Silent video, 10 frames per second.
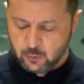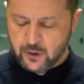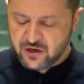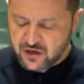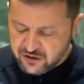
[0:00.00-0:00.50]

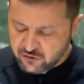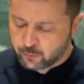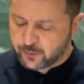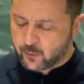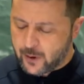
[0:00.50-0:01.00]
We need
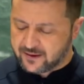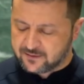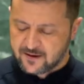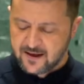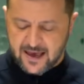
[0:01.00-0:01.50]
to
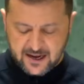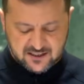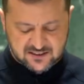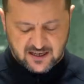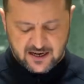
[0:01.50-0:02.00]
prevent
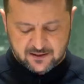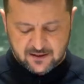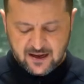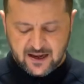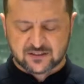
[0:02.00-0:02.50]
ecocide
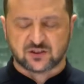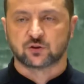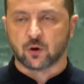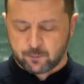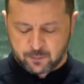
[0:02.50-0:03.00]
and
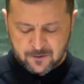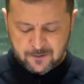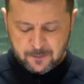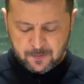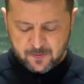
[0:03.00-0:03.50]
stop
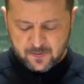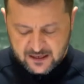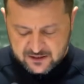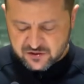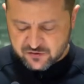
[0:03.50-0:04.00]

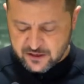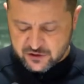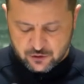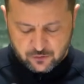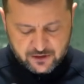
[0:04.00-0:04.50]
the
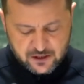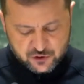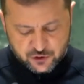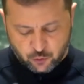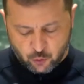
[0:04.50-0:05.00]
destruction of
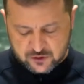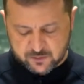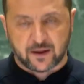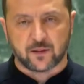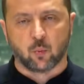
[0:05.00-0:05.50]
nature
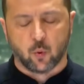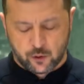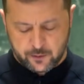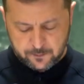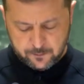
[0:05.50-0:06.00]
caused by the
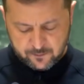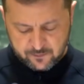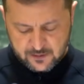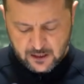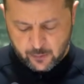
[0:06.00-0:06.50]
war.
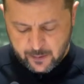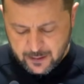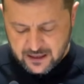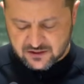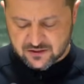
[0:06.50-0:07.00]
And we
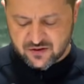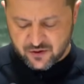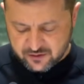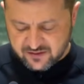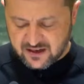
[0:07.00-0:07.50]
must
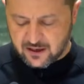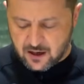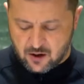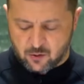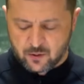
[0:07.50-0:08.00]
not
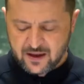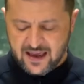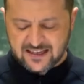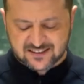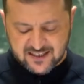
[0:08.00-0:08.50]
allow
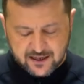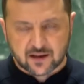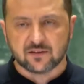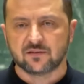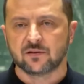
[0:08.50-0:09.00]
a
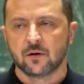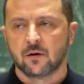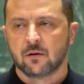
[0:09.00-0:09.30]
second